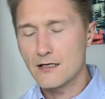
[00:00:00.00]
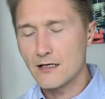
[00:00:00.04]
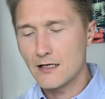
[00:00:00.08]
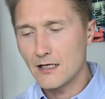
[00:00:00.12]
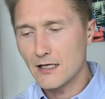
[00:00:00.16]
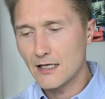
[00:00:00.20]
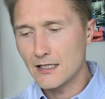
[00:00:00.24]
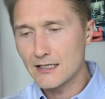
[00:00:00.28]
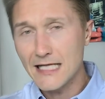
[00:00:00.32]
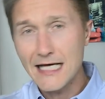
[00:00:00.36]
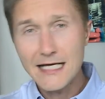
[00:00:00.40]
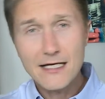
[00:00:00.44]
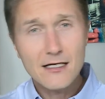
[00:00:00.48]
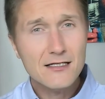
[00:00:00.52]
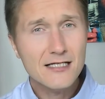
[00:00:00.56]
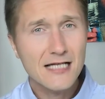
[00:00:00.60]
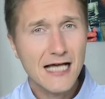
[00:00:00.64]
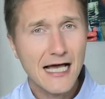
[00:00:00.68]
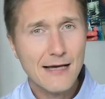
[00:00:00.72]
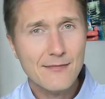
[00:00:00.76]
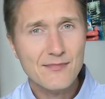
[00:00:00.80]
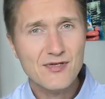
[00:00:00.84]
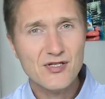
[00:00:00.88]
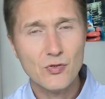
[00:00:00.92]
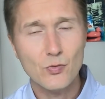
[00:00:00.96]
A lot of
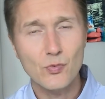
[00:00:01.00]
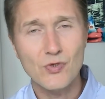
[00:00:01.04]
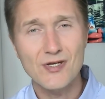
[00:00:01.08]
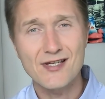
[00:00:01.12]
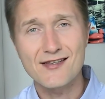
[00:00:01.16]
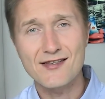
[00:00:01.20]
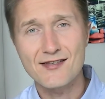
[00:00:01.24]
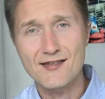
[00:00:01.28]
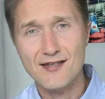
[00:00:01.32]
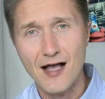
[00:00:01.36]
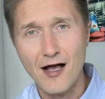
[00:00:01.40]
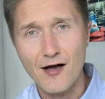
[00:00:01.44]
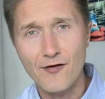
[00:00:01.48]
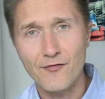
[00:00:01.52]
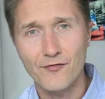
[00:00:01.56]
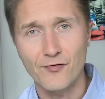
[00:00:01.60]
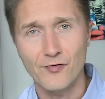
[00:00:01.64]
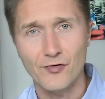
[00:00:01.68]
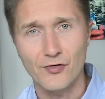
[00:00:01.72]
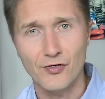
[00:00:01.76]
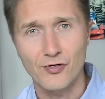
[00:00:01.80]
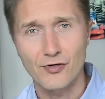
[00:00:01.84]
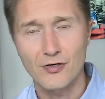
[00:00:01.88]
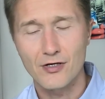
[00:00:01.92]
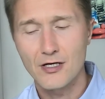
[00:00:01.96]
times we
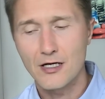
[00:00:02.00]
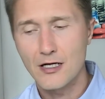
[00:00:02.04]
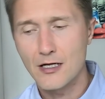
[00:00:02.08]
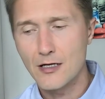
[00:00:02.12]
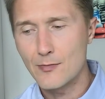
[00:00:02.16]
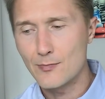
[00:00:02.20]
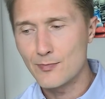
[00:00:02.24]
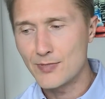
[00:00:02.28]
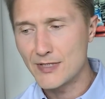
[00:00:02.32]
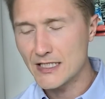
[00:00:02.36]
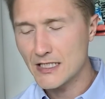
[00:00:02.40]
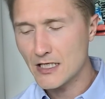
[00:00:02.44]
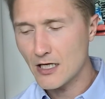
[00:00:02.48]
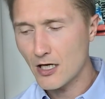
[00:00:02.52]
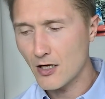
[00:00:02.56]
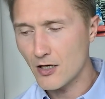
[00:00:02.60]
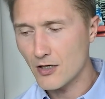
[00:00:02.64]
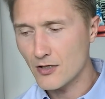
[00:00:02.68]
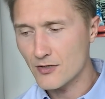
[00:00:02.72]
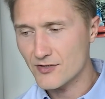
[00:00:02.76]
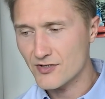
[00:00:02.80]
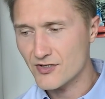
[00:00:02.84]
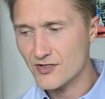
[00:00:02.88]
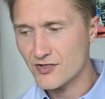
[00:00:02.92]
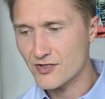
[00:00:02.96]
suffer
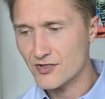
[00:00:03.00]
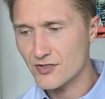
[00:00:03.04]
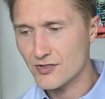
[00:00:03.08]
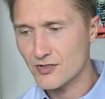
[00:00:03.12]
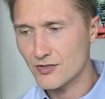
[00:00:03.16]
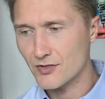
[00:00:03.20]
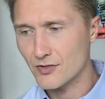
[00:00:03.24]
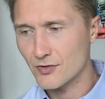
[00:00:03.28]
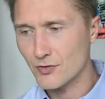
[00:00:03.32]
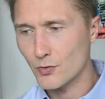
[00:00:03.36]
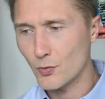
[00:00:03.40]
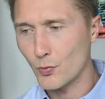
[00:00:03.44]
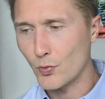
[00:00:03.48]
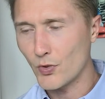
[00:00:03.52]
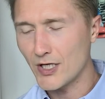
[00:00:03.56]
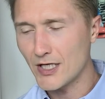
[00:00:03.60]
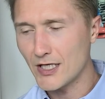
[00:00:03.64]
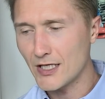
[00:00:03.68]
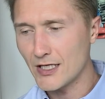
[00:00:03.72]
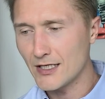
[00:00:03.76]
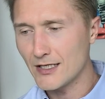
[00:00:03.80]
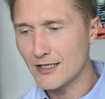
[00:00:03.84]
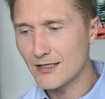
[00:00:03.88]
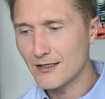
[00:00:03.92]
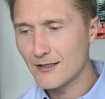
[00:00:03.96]
because
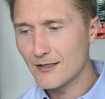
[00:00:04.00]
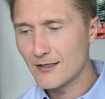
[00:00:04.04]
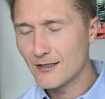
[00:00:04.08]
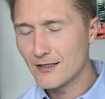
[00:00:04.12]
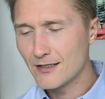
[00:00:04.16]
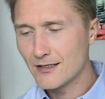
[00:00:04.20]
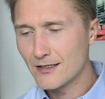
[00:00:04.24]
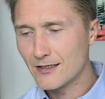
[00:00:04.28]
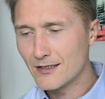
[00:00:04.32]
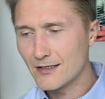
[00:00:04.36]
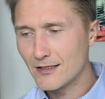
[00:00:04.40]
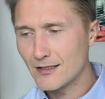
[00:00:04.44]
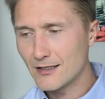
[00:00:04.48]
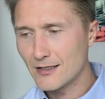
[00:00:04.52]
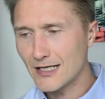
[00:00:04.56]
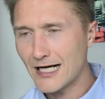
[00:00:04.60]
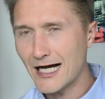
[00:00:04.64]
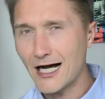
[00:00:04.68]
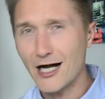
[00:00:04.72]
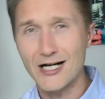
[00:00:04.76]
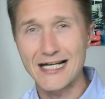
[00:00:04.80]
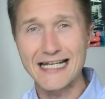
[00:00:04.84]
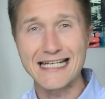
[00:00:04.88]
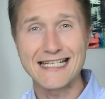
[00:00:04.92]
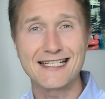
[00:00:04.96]
we
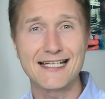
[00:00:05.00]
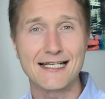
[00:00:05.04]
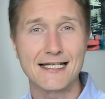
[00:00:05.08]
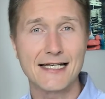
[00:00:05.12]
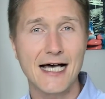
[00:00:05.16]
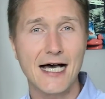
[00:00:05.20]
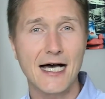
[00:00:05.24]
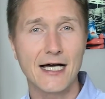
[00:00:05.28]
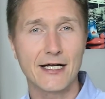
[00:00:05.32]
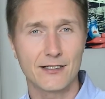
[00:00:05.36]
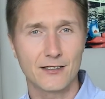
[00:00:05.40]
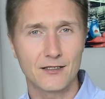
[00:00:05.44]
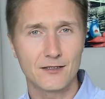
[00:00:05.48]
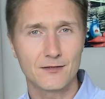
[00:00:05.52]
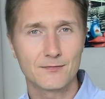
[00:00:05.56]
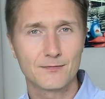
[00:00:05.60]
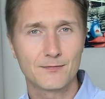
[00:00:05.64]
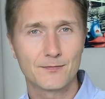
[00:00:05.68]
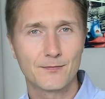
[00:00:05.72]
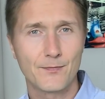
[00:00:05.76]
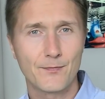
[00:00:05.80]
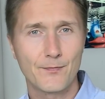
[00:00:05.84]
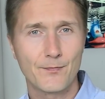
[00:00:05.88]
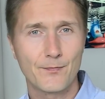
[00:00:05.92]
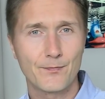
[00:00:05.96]
are in denial.
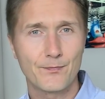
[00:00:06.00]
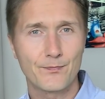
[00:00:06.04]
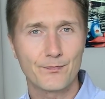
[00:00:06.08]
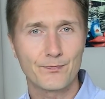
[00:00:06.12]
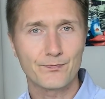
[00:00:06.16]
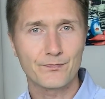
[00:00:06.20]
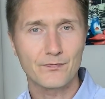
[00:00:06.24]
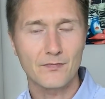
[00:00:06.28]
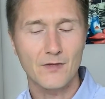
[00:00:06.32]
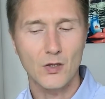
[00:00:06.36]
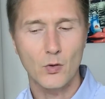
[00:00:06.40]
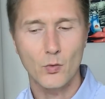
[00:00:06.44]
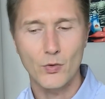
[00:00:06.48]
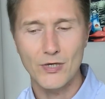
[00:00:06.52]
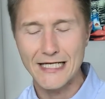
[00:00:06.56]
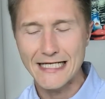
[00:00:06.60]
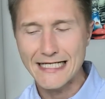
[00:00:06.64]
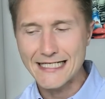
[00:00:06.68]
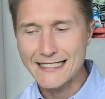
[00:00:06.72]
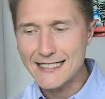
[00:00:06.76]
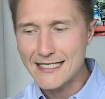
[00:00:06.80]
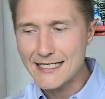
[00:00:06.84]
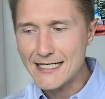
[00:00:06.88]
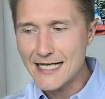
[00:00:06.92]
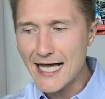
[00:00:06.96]
We're in
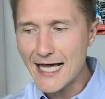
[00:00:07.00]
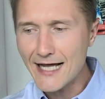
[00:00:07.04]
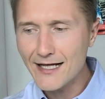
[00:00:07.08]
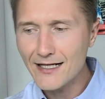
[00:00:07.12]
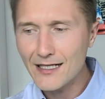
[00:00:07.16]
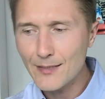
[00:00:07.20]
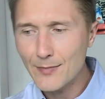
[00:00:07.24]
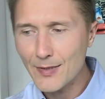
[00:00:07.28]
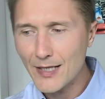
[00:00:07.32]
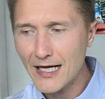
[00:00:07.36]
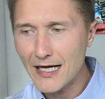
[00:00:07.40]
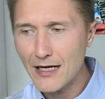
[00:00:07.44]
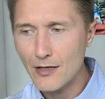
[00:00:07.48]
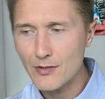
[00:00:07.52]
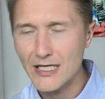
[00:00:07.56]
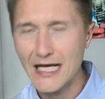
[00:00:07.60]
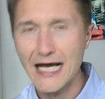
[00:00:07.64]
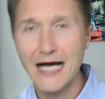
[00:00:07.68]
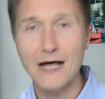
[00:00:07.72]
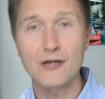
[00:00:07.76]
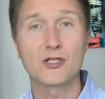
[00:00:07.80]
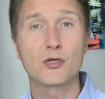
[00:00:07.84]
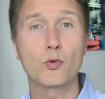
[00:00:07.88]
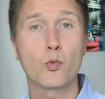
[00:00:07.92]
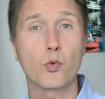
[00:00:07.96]
denial about
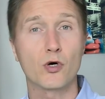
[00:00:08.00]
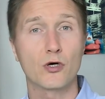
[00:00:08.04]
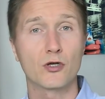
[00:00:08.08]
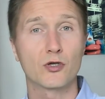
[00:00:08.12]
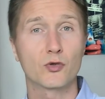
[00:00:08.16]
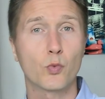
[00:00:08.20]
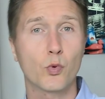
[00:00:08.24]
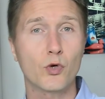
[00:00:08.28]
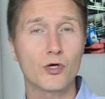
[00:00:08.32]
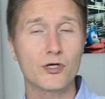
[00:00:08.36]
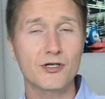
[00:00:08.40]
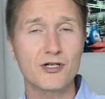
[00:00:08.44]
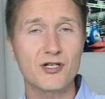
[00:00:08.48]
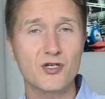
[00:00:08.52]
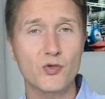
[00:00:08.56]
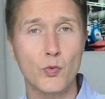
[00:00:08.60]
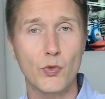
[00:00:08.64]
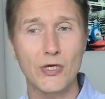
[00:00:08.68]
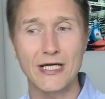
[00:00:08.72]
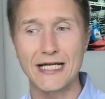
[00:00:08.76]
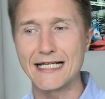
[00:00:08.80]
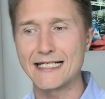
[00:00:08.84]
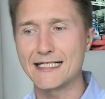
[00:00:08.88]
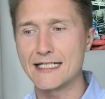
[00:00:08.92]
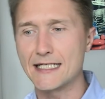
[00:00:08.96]
how the world works.
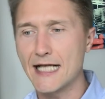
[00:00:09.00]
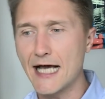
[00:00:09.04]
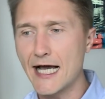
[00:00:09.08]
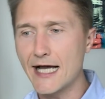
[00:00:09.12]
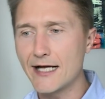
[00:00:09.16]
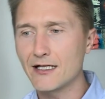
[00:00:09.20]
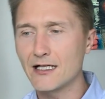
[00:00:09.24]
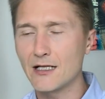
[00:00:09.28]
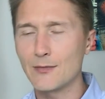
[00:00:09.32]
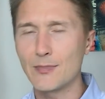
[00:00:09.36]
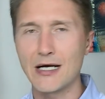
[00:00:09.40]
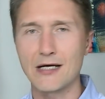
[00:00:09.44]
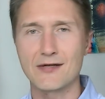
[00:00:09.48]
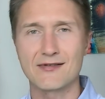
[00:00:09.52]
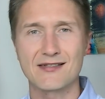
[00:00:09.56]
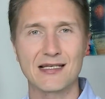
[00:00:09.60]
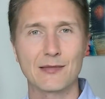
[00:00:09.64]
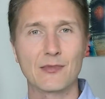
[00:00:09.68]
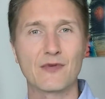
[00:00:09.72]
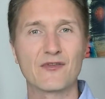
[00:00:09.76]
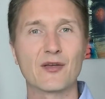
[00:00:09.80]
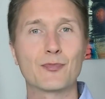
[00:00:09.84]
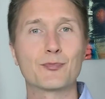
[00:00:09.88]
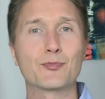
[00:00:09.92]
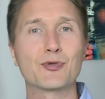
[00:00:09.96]
We're in denial about some
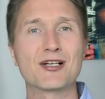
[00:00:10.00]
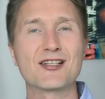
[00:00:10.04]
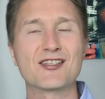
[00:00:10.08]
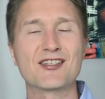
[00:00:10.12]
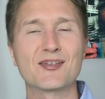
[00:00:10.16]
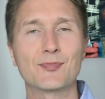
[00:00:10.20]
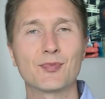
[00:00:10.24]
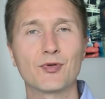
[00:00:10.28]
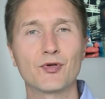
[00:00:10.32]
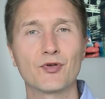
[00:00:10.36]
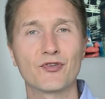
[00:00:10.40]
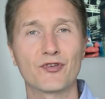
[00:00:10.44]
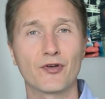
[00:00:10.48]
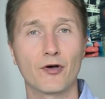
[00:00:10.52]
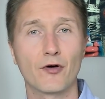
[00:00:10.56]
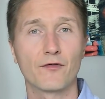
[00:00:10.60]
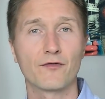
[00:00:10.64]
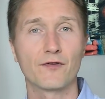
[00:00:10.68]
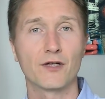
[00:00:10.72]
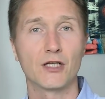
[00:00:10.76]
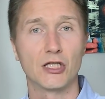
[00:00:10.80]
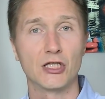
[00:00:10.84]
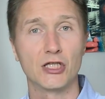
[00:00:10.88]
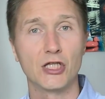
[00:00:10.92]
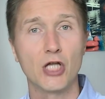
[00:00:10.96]
of the principles of
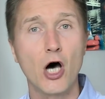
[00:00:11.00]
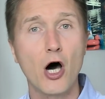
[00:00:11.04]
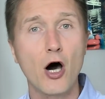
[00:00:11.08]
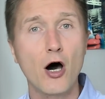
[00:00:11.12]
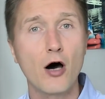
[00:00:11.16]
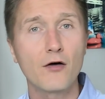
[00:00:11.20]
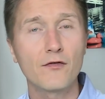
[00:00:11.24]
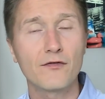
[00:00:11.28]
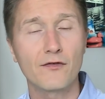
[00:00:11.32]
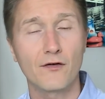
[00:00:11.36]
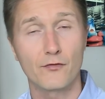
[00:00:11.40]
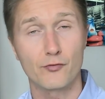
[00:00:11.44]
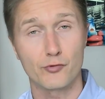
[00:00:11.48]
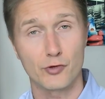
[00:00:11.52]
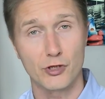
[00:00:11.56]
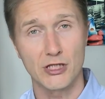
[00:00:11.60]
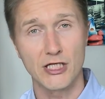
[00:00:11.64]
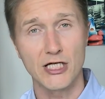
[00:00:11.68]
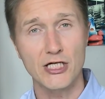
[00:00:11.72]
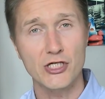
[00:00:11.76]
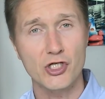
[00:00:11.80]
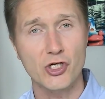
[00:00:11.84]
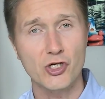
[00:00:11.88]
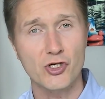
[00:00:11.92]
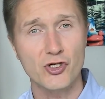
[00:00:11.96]
love, of
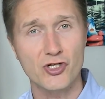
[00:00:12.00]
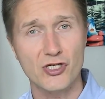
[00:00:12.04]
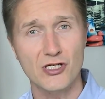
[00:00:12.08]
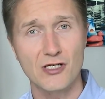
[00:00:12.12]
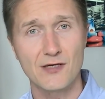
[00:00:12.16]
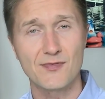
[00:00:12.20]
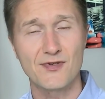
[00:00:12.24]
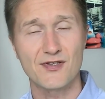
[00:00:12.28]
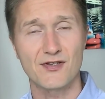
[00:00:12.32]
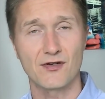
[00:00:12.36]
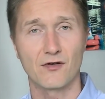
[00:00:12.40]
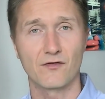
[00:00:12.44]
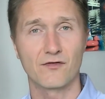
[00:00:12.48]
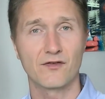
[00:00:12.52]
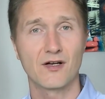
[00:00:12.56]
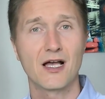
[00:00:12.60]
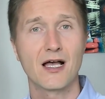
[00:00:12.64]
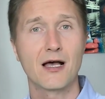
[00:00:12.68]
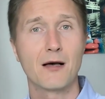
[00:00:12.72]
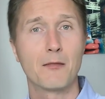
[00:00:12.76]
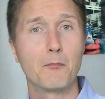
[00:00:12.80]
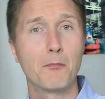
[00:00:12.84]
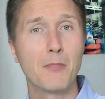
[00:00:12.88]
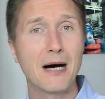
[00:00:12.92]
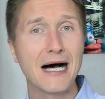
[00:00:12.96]
relationships, of
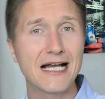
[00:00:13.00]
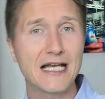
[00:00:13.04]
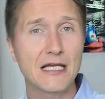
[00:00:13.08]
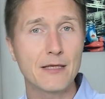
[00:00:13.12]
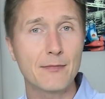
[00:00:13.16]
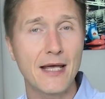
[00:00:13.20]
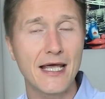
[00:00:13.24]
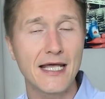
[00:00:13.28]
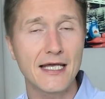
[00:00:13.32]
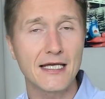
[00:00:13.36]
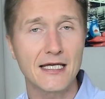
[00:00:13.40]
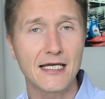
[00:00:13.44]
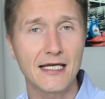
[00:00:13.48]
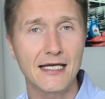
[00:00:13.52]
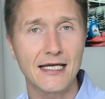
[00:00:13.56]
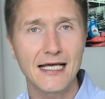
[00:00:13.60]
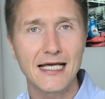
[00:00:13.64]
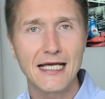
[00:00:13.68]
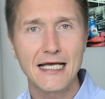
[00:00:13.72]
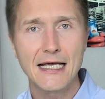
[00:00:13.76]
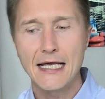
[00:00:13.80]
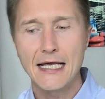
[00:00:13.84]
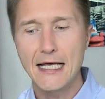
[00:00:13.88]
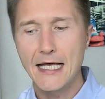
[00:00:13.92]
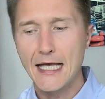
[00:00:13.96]
money making.
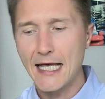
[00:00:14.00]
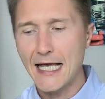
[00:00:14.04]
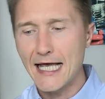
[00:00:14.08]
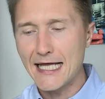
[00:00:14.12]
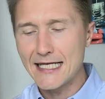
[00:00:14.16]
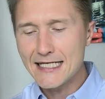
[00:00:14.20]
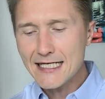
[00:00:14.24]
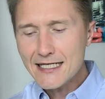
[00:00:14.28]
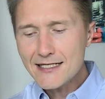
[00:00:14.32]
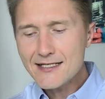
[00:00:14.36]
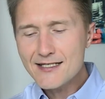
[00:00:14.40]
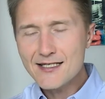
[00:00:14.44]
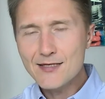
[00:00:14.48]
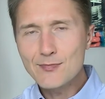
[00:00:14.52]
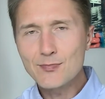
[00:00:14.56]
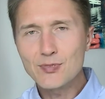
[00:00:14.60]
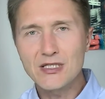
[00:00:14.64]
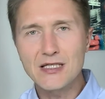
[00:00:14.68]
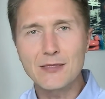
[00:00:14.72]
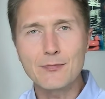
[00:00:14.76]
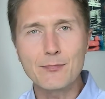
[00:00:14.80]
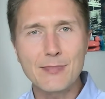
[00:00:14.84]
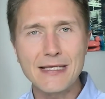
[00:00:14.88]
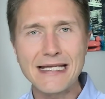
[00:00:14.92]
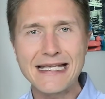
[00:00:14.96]
And that simply
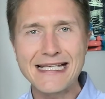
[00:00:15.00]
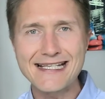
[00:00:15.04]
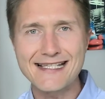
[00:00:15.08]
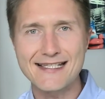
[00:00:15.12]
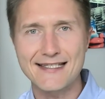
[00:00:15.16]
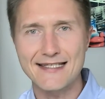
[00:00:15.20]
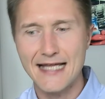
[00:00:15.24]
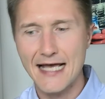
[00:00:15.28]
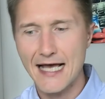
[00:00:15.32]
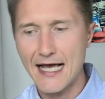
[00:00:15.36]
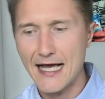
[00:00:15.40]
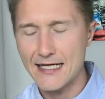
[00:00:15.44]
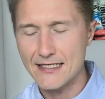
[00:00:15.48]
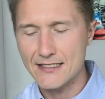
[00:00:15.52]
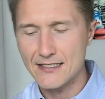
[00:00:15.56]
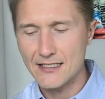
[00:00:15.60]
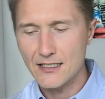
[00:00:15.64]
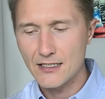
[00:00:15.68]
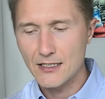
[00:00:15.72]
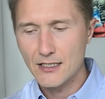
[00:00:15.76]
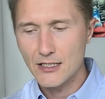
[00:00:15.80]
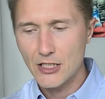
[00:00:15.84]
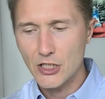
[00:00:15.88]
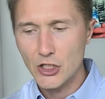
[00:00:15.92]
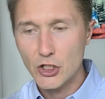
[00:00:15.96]
means that
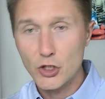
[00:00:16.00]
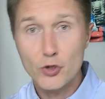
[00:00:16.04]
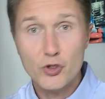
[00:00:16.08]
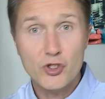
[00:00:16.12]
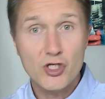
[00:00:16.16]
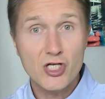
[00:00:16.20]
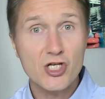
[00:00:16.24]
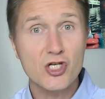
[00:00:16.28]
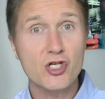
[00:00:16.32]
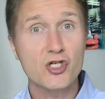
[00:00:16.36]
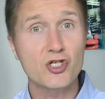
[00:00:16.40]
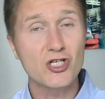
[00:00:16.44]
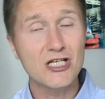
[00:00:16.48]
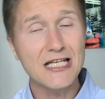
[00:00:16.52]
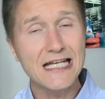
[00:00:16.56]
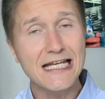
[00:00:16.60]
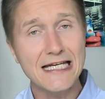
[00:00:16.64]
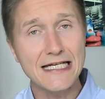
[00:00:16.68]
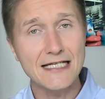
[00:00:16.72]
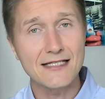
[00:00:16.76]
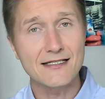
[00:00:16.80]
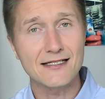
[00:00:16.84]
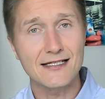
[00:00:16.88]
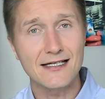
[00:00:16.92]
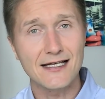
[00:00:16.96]
you just
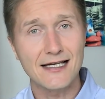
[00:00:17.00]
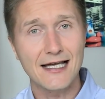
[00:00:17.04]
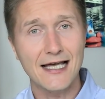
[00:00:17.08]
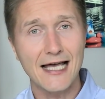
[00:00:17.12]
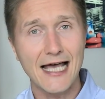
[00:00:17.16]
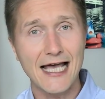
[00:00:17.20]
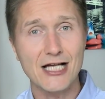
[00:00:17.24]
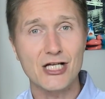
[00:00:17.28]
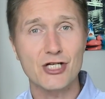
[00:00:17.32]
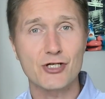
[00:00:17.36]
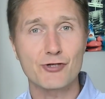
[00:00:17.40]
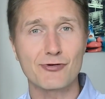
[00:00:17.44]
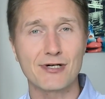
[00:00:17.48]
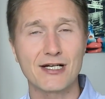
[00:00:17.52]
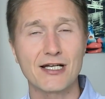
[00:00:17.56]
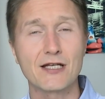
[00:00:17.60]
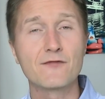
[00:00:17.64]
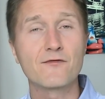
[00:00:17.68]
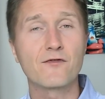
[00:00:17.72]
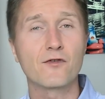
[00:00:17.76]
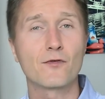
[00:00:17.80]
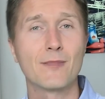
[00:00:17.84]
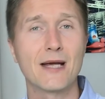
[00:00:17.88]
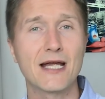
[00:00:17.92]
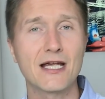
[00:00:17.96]
need extra
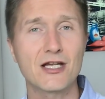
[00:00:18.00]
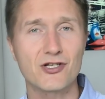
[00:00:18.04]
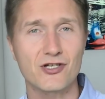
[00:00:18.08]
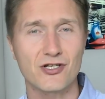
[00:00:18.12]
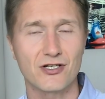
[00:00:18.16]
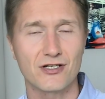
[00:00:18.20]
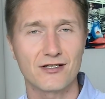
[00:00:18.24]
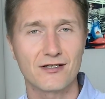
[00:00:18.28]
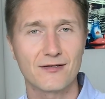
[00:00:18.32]
information.